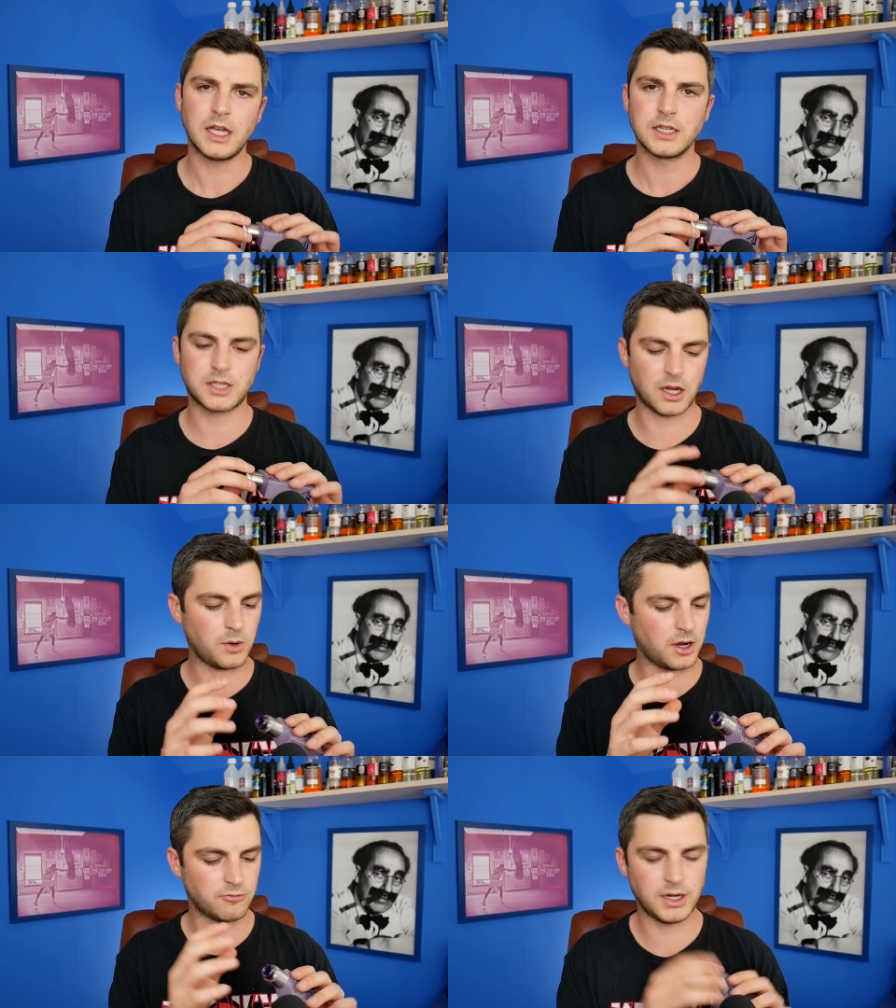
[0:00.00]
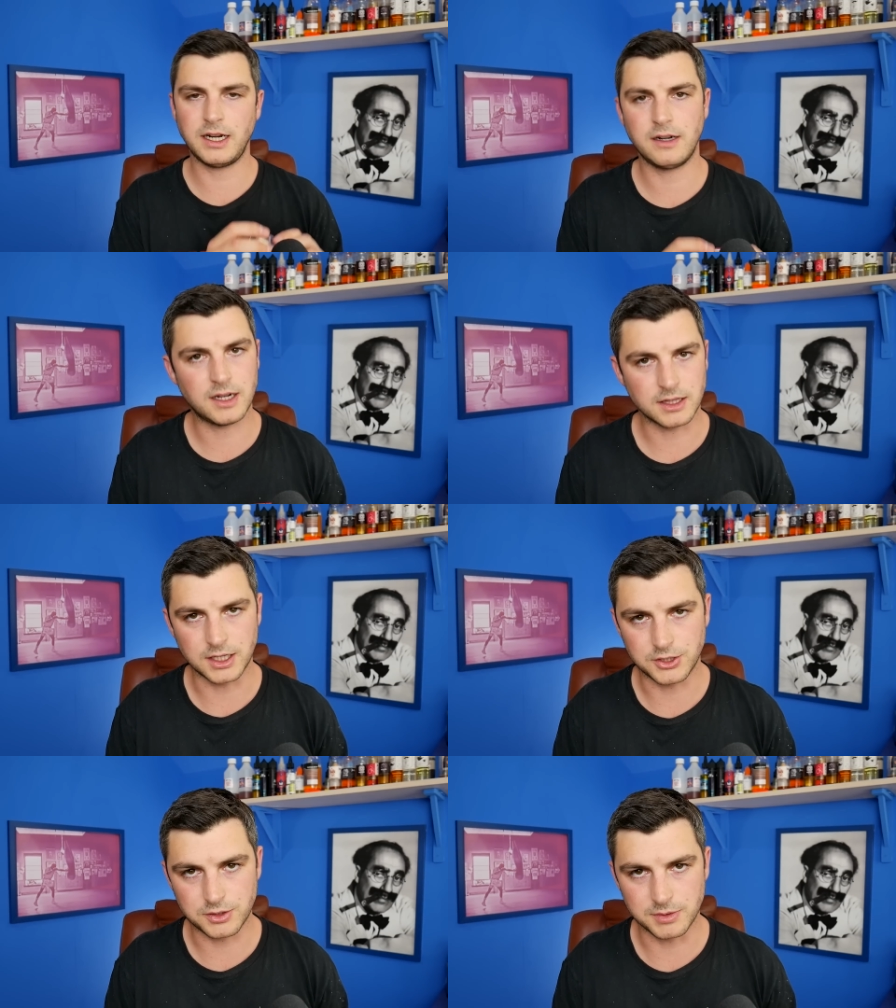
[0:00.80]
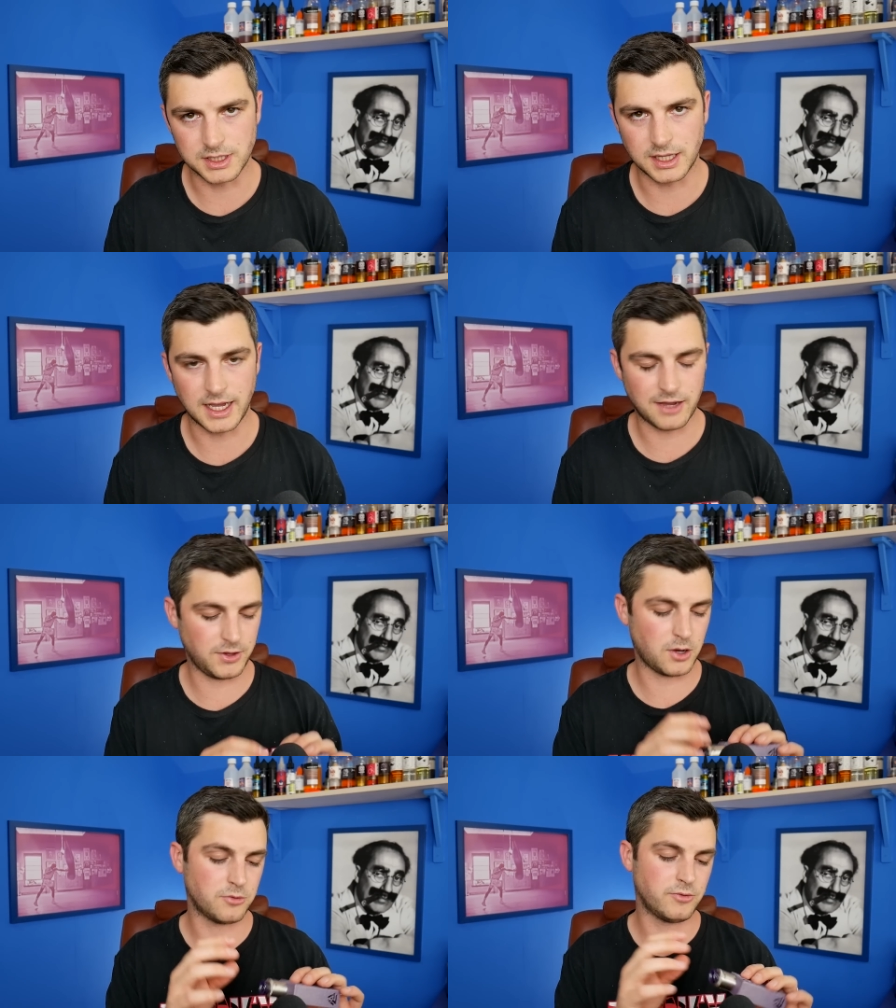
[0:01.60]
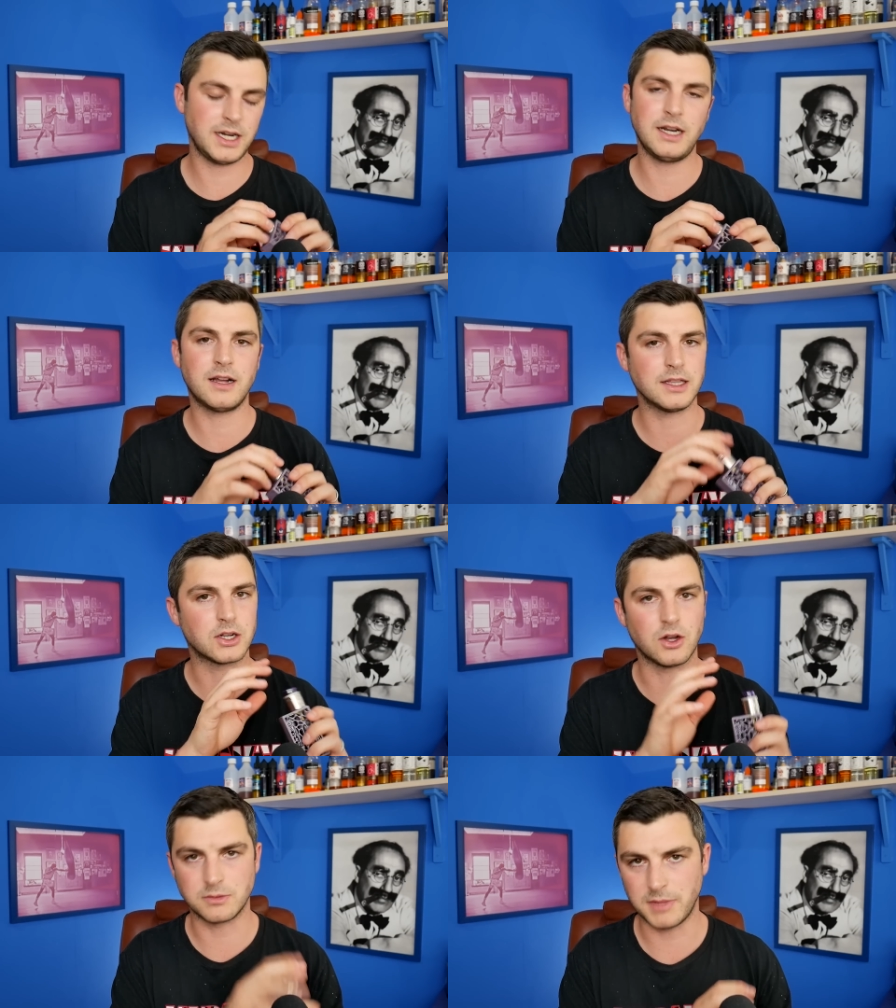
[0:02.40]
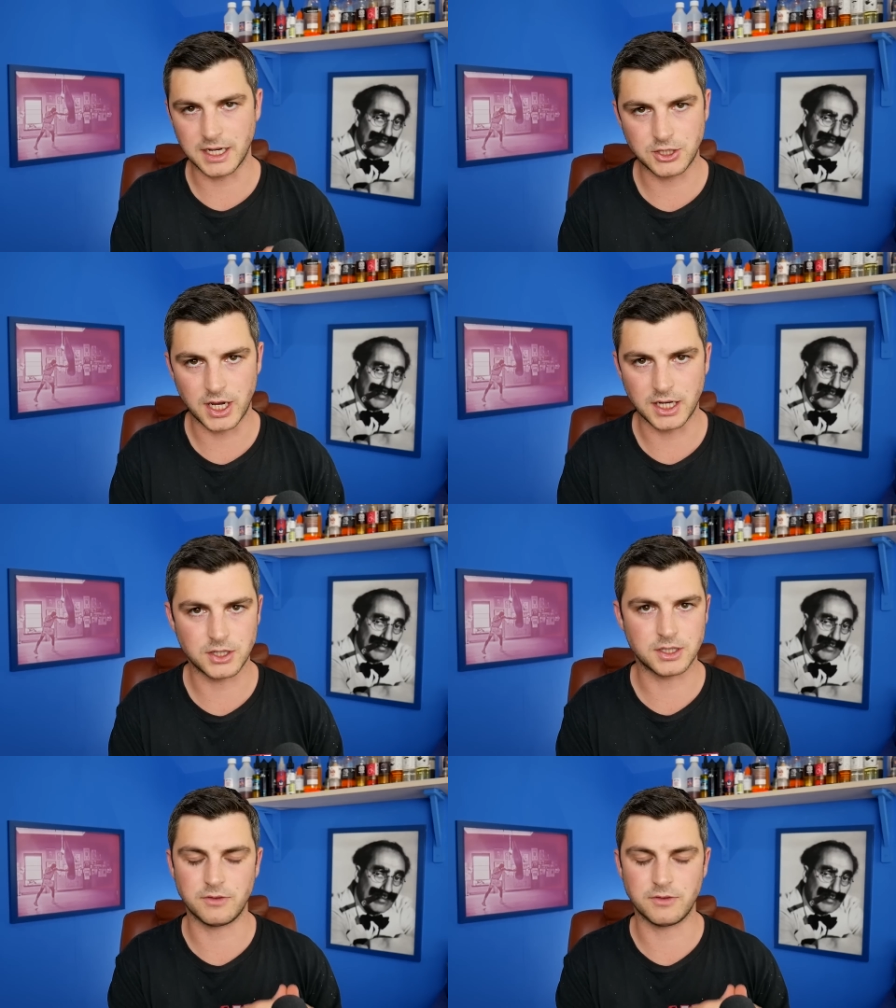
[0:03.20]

So really like the adjustments to the airflow, really like the cosmetic changes.